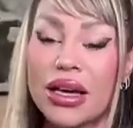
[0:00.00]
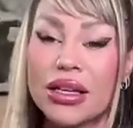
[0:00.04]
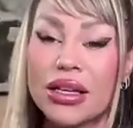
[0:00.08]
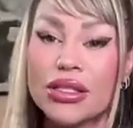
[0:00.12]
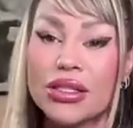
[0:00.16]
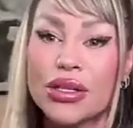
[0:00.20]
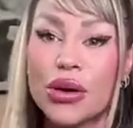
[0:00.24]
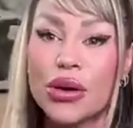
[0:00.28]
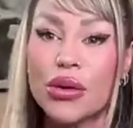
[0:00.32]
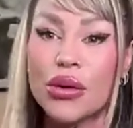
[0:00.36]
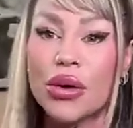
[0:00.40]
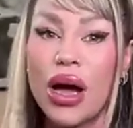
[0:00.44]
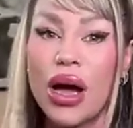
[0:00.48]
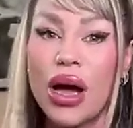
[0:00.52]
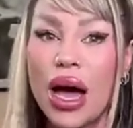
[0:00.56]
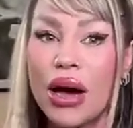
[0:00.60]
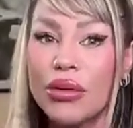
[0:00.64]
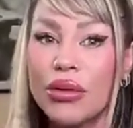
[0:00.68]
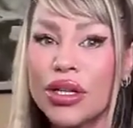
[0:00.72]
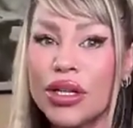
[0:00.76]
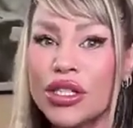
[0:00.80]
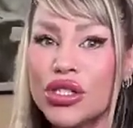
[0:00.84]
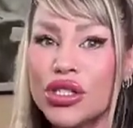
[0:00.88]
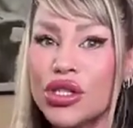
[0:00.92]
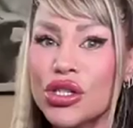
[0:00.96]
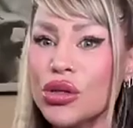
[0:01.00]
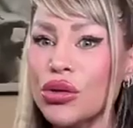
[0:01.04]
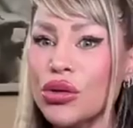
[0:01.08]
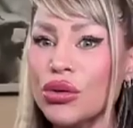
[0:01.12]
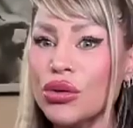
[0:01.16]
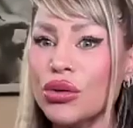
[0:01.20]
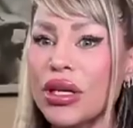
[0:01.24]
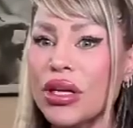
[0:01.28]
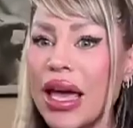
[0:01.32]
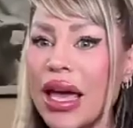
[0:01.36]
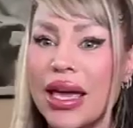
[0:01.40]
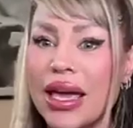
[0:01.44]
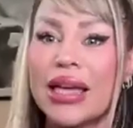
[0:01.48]
So, how did
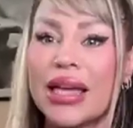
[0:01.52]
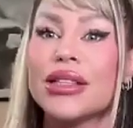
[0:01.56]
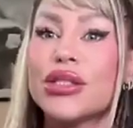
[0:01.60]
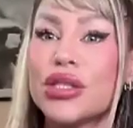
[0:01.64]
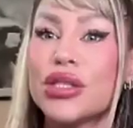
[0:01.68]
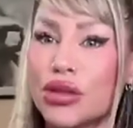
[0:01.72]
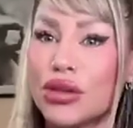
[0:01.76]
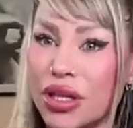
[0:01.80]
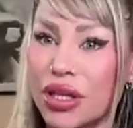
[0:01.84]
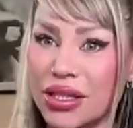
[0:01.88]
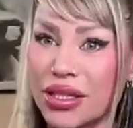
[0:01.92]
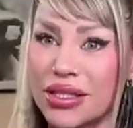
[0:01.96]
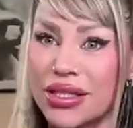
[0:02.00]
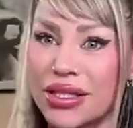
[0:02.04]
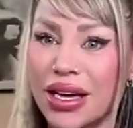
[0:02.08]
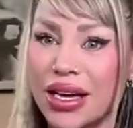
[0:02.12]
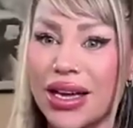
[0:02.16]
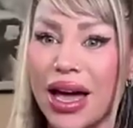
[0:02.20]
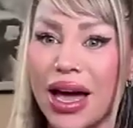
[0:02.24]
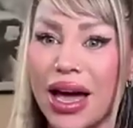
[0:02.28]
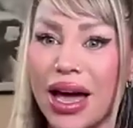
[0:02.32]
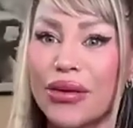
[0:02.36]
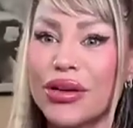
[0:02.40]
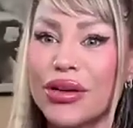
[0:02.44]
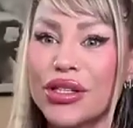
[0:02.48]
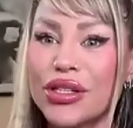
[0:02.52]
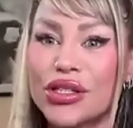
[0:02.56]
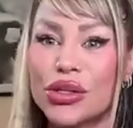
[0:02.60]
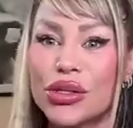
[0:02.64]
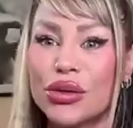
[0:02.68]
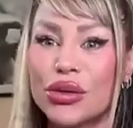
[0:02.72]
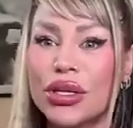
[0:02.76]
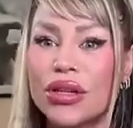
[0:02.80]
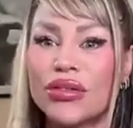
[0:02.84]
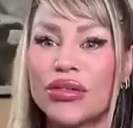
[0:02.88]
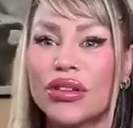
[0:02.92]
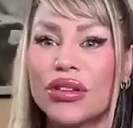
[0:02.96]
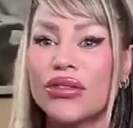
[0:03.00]
you get into this? Like, how did you
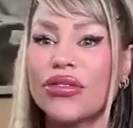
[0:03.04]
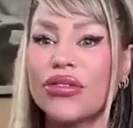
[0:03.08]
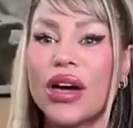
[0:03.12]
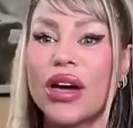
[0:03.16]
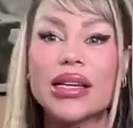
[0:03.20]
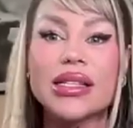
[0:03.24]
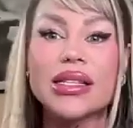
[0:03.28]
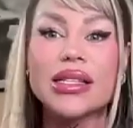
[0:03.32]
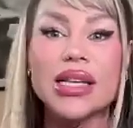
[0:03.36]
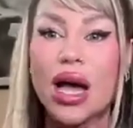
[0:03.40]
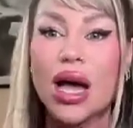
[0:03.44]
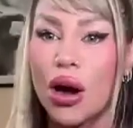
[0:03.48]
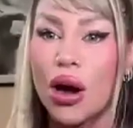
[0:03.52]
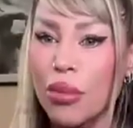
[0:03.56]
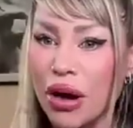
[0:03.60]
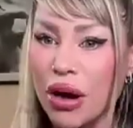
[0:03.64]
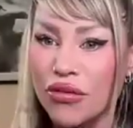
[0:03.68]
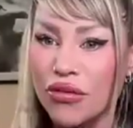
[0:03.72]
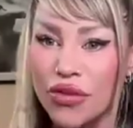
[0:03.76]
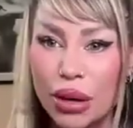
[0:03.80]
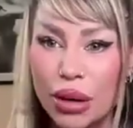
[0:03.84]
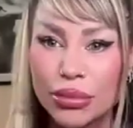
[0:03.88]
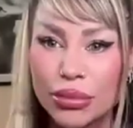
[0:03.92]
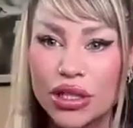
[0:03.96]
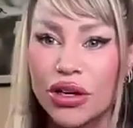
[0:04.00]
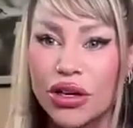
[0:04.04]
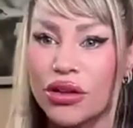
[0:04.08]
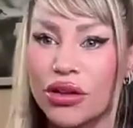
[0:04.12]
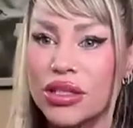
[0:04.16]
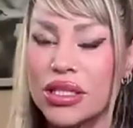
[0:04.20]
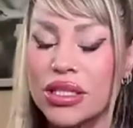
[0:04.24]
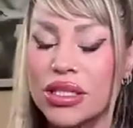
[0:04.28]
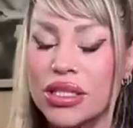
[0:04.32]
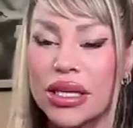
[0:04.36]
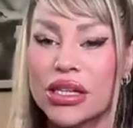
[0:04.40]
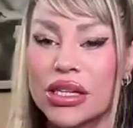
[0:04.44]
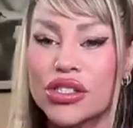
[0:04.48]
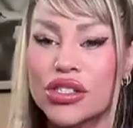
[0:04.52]
even find out about family
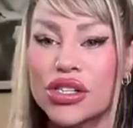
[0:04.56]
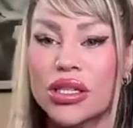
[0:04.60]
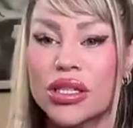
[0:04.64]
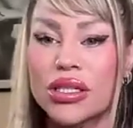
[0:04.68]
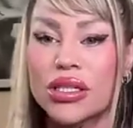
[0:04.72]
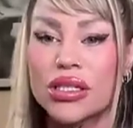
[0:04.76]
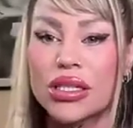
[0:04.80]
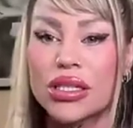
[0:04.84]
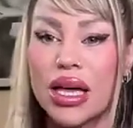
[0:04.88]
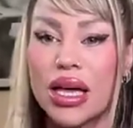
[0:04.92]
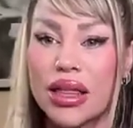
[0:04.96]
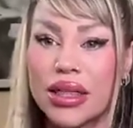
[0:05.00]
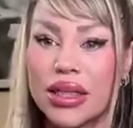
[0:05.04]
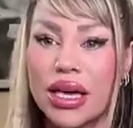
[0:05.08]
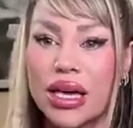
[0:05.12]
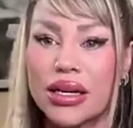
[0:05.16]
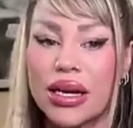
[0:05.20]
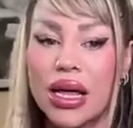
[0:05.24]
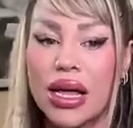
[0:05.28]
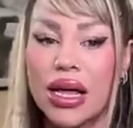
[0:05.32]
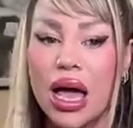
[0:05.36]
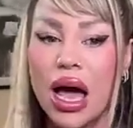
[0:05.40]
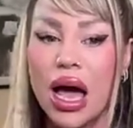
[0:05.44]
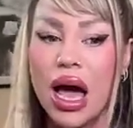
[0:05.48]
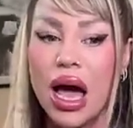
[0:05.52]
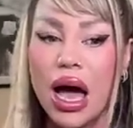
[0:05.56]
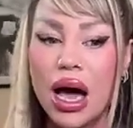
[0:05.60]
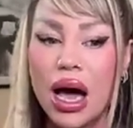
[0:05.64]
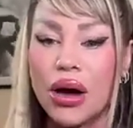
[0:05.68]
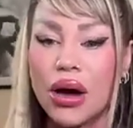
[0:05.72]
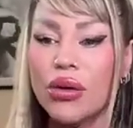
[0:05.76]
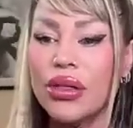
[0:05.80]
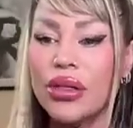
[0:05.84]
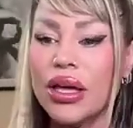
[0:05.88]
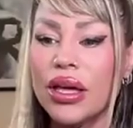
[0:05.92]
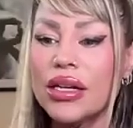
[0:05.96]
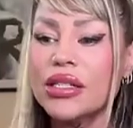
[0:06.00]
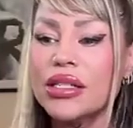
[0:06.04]
constellations? And then,
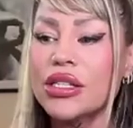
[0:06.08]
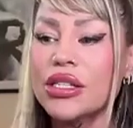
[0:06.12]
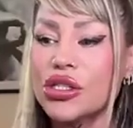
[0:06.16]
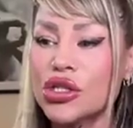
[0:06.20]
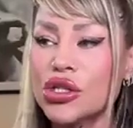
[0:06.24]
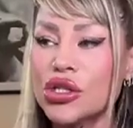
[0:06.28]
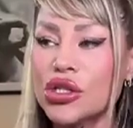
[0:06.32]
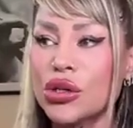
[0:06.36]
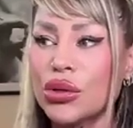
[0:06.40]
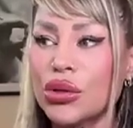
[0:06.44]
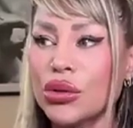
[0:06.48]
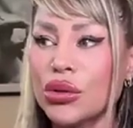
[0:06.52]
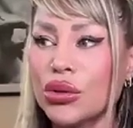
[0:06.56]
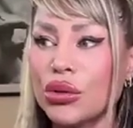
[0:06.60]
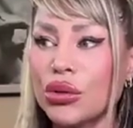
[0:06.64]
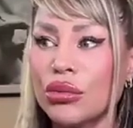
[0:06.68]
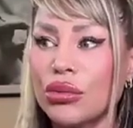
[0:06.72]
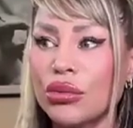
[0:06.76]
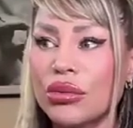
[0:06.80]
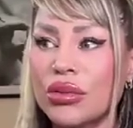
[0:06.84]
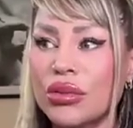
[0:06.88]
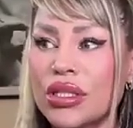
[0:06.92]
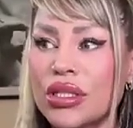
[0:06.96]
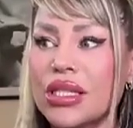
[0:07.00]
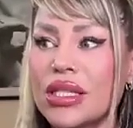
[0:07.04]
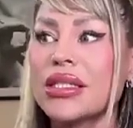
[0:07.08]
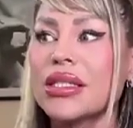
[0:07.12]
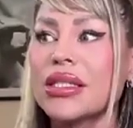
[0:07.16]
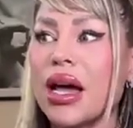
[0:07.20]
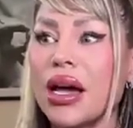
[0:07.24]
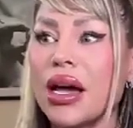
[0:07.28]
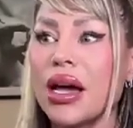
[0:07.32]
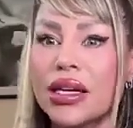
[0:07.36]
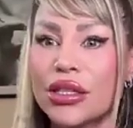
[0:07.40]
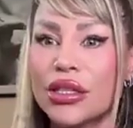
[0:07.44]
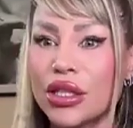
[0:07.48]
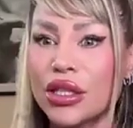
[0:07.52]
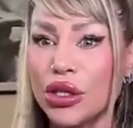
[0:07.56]
how then did you
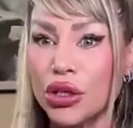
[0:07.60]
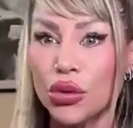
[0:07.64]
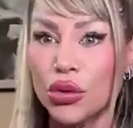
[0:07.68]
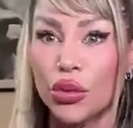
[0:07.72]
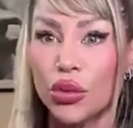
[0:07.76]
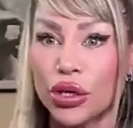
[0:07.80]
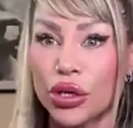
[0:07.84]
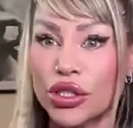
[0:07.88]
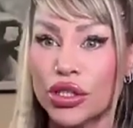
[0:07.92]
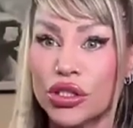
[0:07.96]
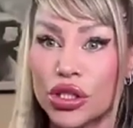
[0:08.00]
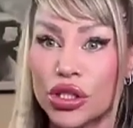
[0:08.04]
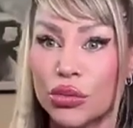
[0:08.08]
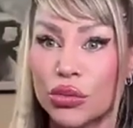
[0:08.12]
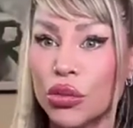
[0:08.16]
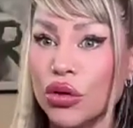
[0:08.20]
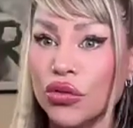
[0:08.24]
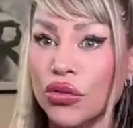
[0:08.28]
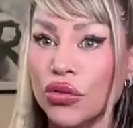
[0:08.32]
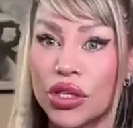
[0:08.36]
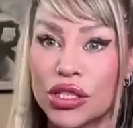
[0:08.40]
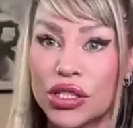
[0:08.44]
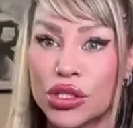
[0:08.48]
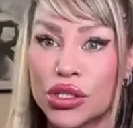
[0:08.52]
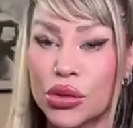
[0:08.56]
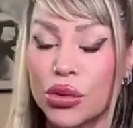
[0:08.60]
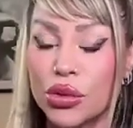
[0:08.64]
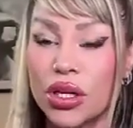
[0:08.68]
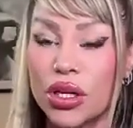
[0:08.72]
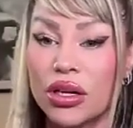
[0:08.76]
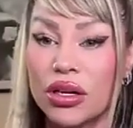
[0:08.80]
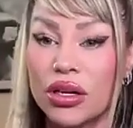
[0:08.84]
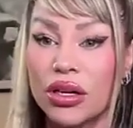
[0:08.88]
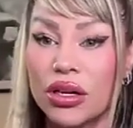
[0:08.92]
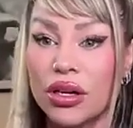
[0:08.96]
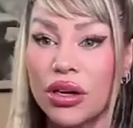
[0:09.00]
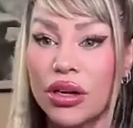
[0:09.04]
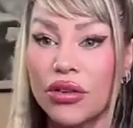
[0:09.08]
decide that you wanted to move into
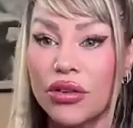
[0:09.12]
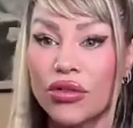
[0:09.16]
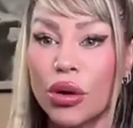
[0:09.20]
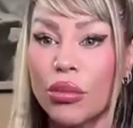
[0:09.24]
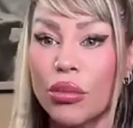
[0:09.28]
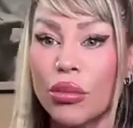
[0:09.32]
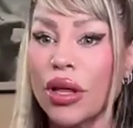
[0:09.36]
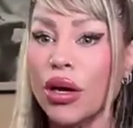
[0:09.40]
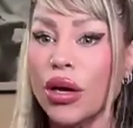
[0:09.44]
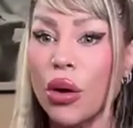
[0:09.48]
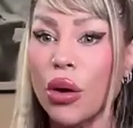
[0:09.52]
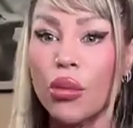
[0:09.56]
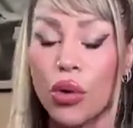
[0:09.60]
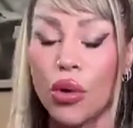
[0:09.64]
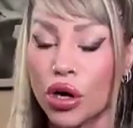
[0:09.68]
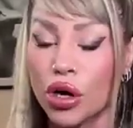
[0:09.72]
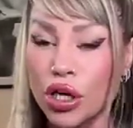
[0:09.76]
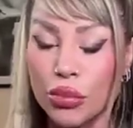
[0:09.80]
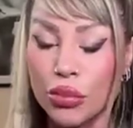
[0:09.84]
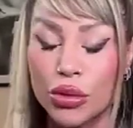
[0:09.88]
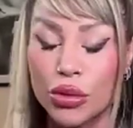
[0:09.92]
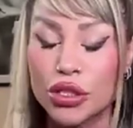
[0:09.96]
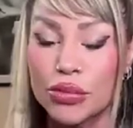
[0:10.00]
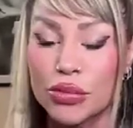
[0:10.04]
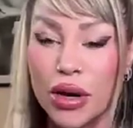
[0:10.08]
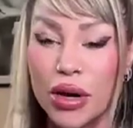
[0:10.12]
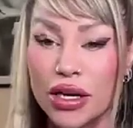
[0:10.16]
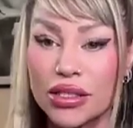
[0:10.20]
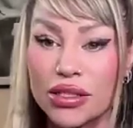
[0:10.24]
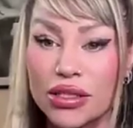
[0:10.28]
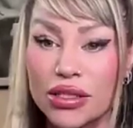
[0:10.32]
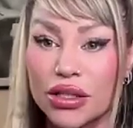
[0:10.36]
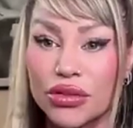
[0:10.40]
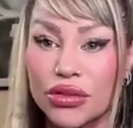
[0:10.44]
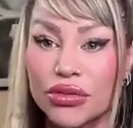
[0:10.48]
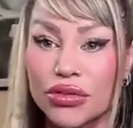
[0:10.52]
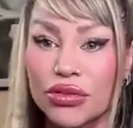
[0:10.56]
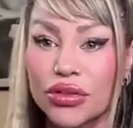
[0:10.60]
it from like a work
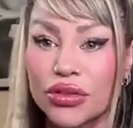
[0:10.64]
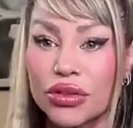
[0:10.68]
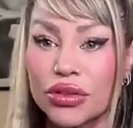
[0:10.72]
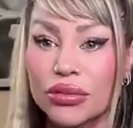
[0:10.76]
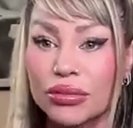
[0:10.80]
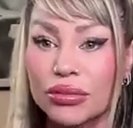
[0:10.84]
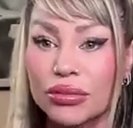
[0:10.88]
perspective?